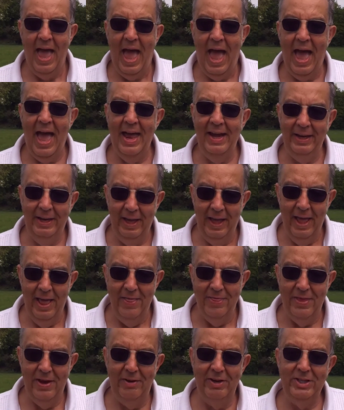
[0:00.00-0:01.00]
And
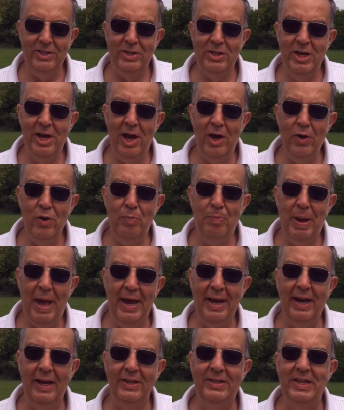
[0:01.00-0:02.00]
there is no
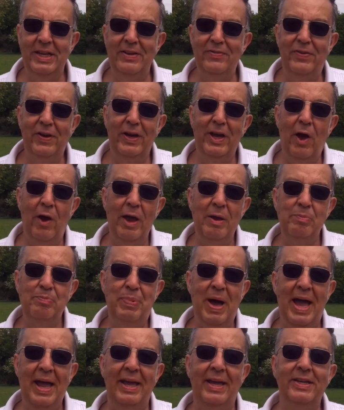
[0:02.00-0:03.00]
penalty for going
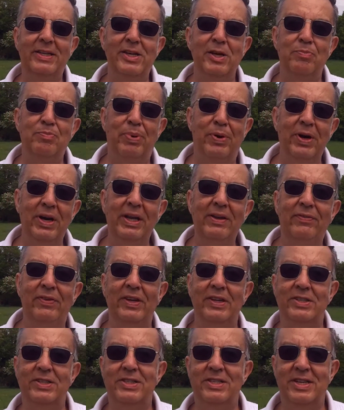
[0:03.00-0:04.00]
back to
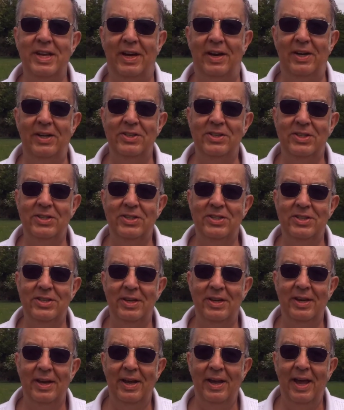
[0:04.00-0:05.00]
previous
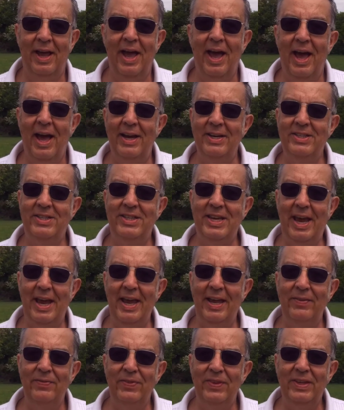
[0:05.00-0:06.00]
tasks and
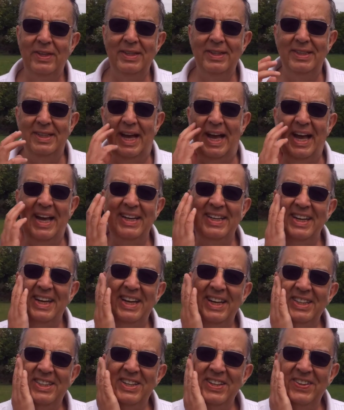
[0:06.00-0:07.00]
saying, ah, oh, how
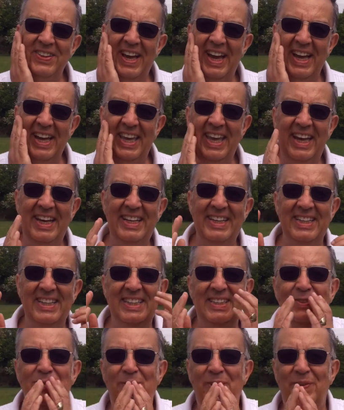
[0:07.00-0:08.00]
did I do that again?
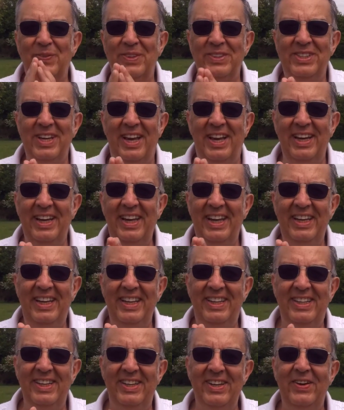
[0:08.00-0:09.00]
Uh, what was it I
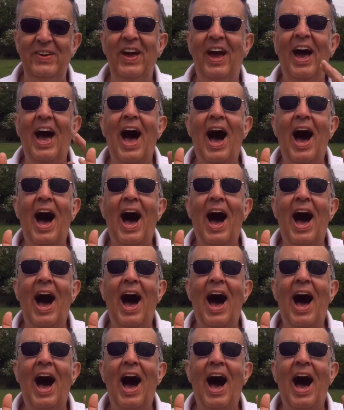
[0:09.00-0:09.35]
needed to do?